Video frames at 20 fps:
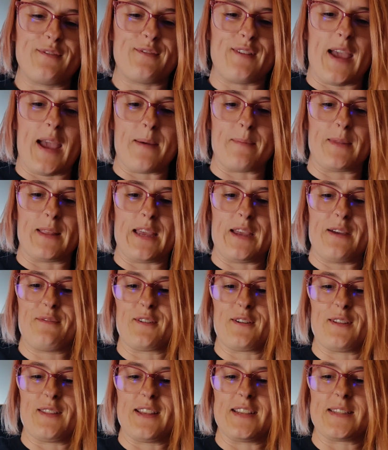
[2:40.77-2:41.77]
family
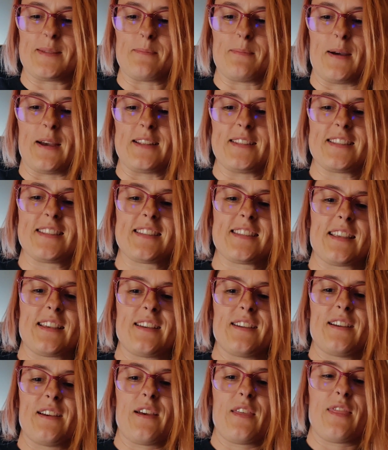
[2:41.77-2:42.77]
for this month's
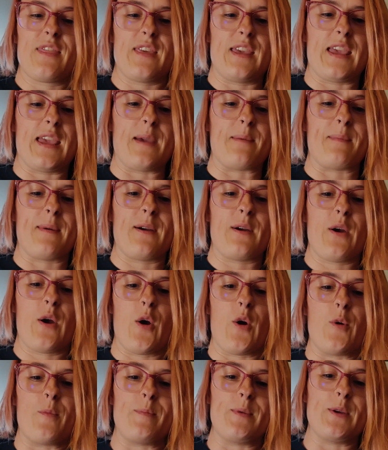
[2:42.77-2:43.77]
theme.
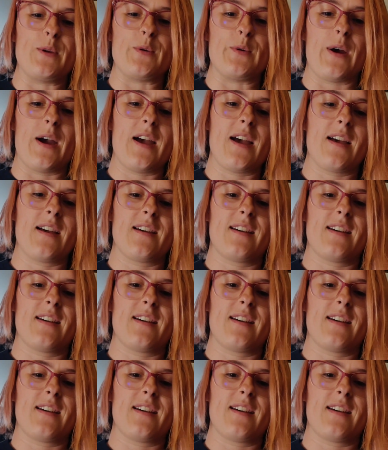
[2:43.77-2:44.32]
Hope you